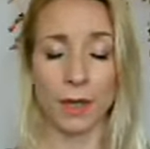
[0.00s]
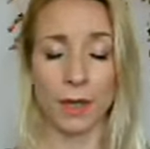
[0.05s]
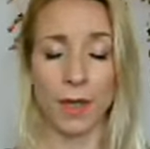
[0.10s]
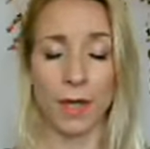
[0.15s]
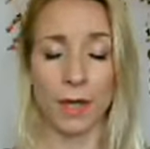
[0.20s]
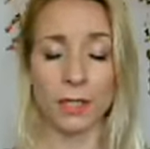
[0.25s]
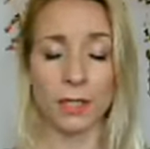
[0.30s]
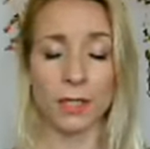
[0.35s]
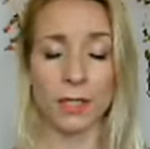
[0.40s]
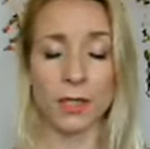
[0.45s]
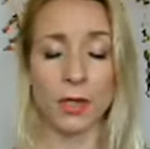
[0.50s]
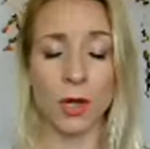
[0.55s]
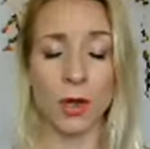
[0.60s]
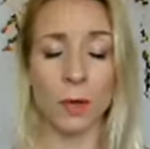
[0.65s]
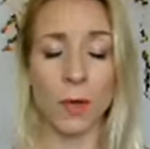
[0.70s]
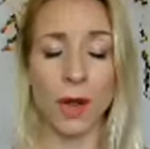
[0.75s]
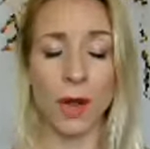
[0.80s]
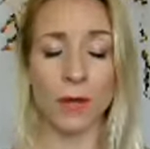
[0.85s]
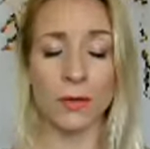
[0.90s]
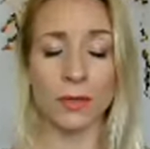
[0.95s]
And to
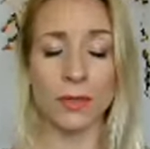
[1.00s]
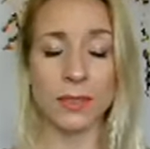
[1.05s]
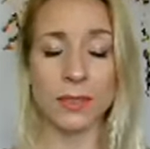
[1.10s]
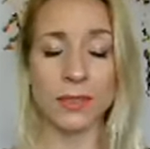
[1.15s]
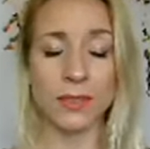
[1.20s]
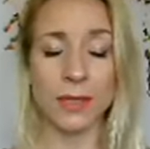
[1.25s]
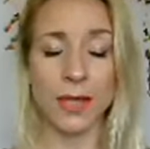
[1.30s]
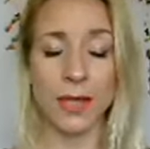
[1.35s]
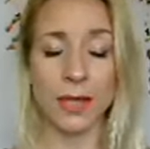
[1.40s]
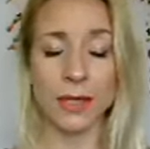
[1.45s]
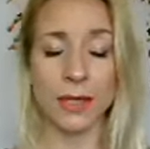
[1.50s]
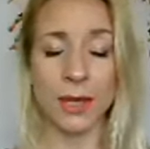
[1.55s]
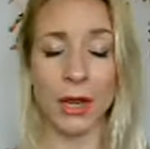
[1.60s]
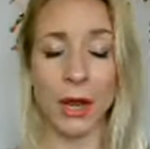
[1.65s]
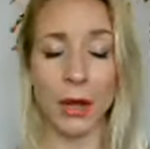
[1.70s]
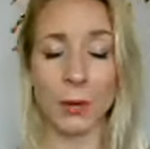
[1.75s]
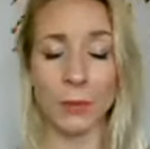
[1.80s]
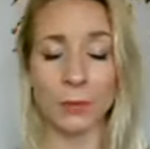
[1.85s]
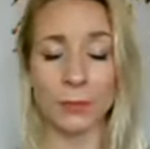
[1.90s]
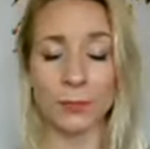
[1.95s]
know how to say
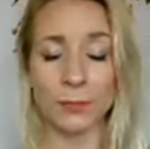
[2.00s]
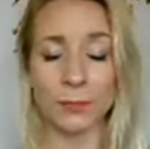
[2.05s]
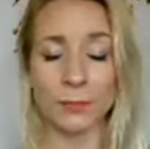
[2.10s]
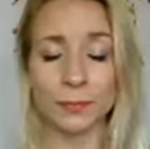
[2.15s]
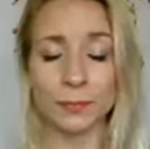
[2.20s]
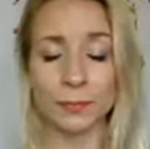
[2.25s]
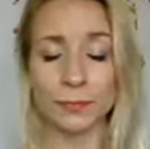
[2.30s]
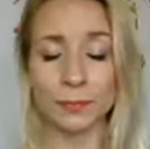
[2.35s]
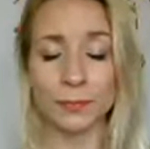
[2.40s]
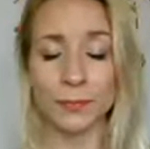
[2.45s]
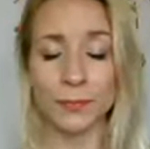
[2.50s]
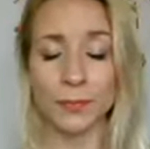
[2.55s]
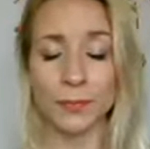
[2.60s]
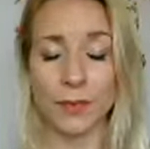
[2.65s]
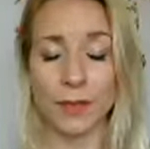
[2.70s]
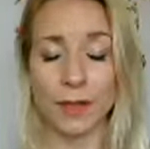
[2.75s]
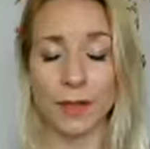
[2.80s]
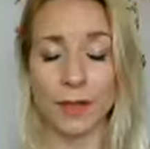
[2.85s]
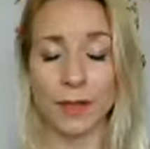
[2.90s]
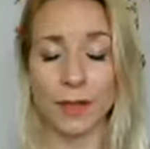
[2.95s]
no,
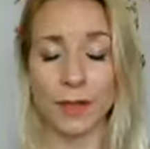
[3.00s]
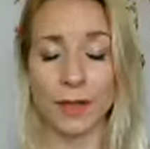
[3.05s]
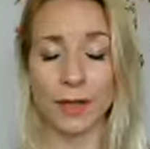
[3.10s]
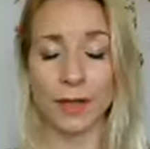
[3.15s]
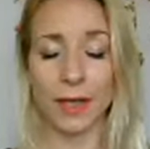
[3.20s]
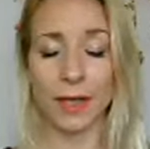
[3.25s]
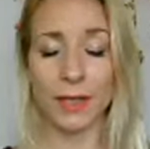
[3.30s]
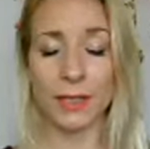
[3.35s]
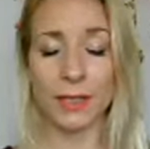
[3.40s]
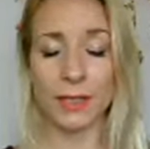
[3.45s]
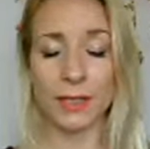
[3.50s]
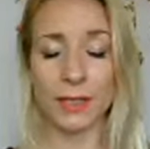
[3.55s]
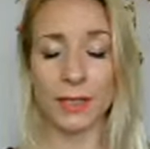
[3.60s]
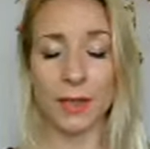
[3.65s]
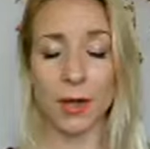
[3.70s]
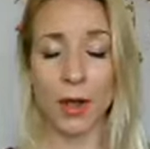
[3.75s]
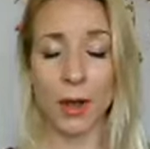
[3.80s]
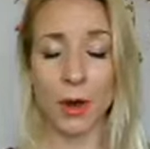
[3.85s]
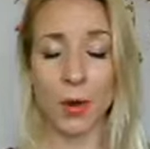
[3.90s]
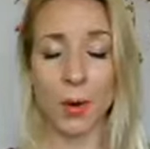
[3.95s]
and to
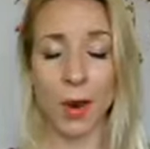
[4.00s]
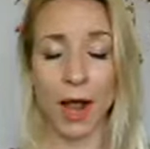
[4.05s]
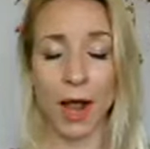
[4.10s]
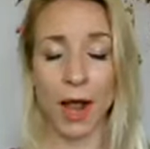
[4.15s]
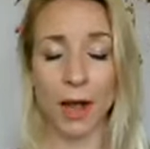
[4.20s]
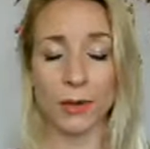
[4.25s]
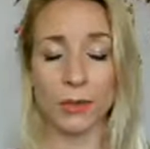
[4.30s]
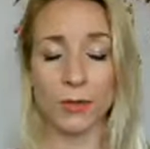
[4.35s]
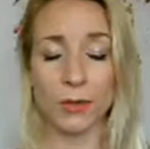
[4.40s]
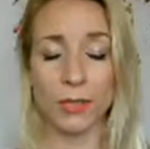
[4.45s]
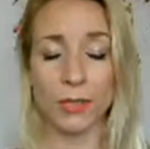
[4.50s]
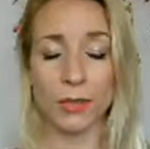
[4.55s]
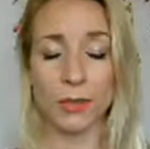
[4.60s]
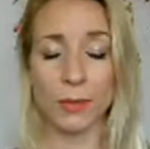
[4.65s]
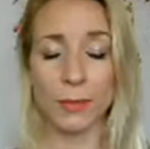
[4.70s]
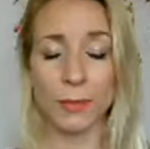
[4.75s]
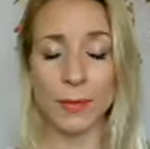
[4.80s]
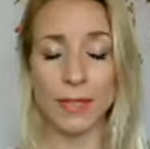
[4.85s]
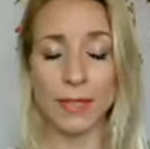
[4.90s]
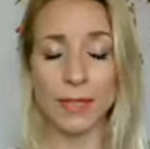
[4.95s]
know how
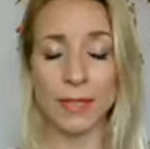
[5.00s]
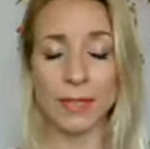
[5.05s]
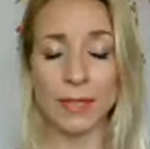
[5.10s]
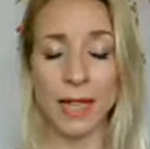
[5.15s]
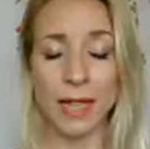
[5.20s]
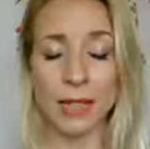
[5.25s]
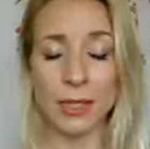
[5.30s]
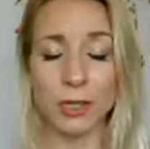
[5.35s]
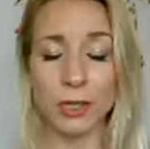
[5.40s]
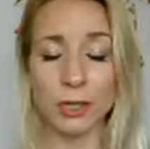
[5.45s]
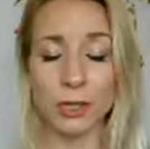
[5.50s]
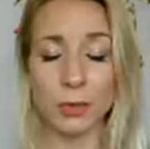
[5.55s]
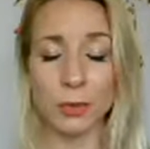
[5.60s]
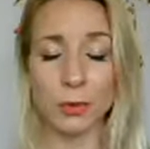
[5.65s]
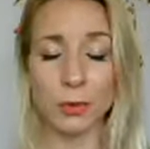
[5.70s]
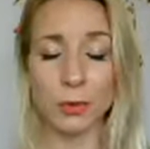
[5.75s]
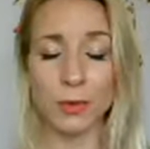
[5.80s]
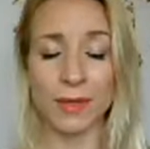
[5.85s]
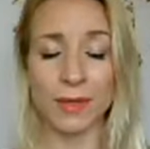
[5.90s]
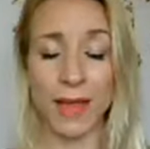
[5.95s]
to be
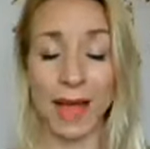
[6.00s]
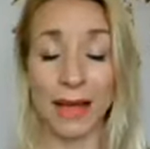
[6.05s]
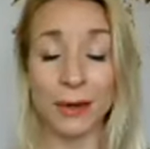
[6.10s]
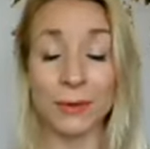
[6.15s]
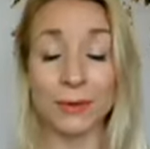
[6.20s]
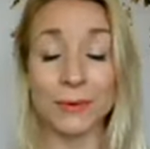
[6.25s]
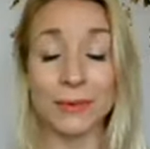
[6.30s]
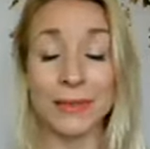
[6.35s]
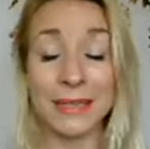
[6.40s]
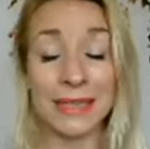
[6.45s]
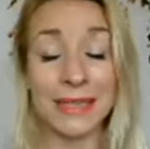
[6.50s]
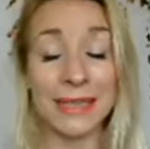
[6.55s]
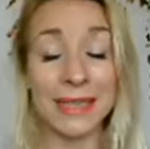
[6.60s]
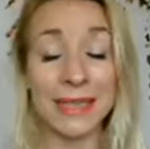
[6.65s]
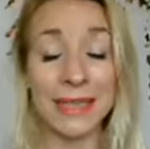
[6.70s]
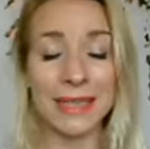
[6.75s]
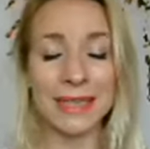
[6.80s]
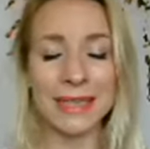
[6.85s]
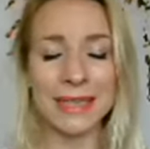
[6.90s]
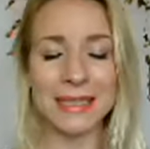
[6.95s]
sensual without
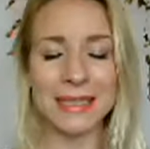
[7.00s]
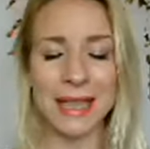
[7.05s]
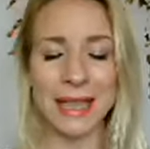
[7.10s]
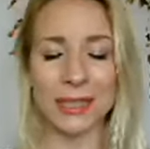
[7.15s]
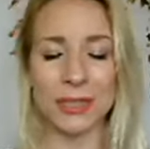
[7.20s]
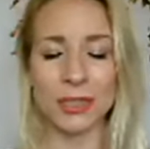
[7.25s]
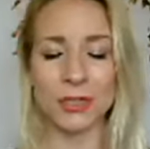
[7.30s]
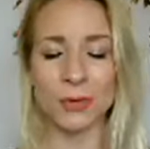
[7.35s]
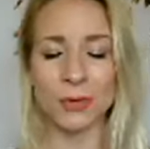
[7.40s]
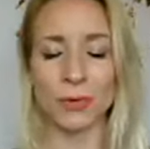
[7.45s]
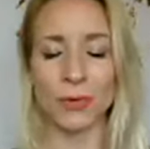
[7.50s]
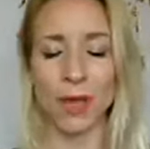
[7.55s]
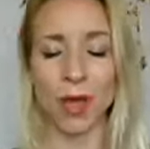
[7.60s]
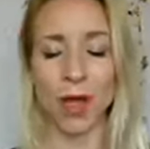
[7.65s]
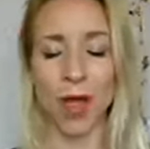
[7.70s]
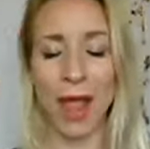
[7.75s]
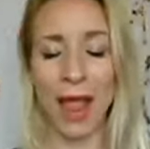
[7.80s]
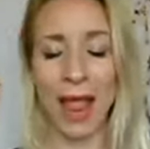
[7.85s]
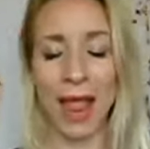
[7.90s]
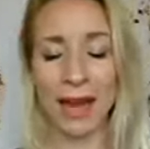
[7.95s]
leaking sexual
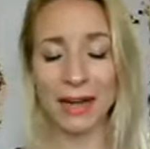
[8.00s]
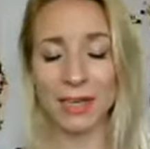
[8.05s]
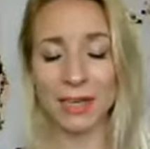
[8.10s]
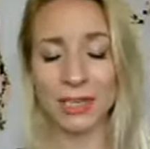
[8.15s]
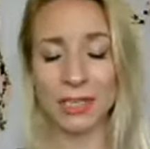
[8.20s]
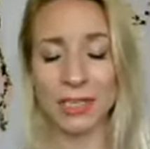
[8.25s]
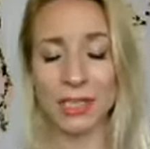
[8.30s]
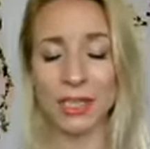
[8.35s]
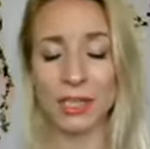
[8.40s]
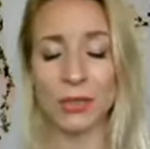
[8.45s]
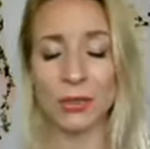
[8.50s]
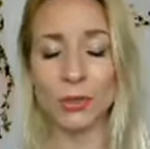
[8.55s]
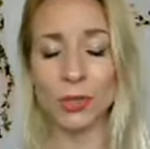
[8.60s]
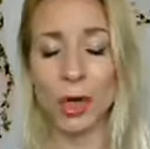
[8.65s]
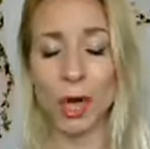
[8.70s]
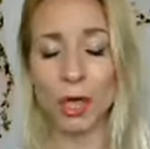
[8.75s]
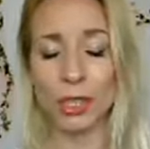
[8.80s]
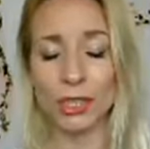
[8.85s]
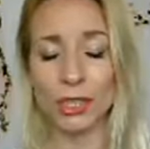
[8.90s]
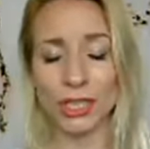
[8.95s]
energy
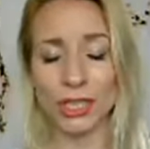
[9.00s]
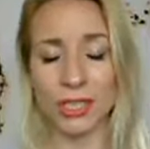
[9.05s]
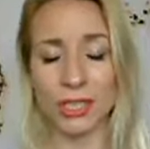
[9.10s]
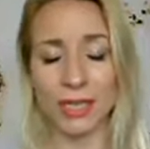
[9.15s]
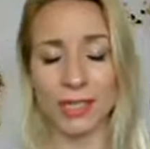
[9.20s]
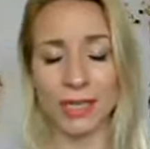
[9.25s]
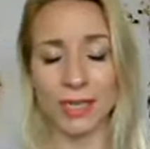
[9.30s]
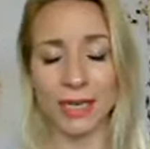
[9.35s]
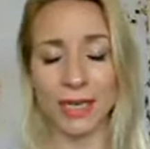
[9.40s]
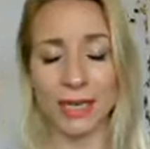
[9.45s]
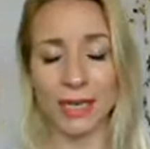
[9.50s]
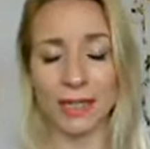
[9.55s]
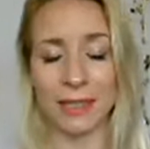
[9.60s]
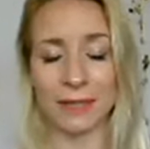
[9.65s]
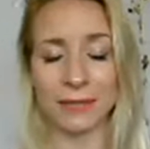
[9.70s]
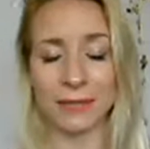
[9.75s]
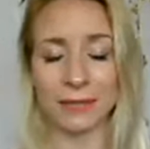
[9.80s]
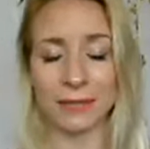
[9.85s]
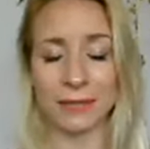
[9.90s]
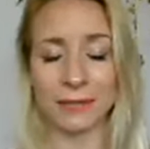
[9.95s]
unconsciously.
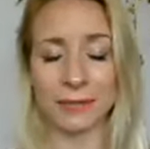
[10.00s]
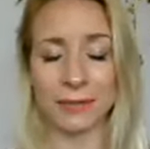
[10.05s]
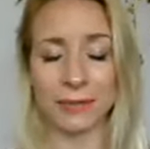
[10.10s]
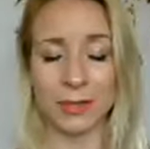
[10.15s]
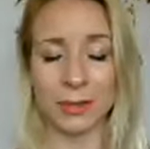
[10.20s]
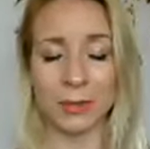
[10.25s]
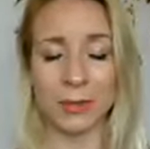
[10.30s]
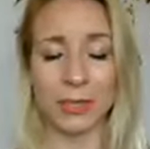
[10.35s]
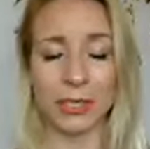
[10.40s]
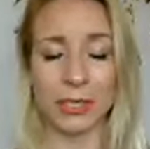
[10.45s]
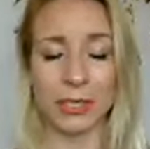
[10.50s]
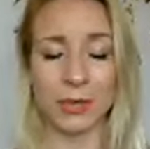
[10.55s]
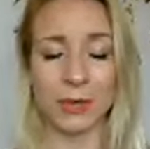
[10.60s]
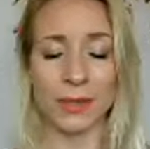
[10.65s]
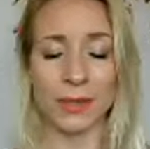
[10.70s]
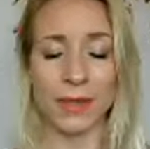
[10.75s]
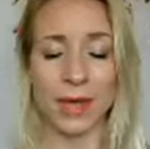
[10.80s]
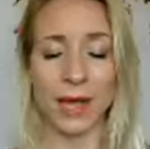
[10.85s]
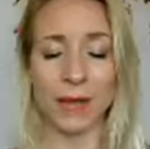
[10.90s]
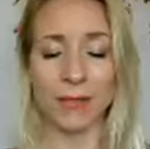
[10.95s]
Let me show you
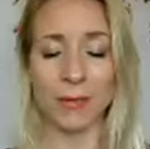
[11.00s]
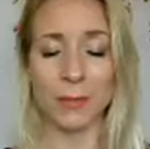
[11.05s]
that.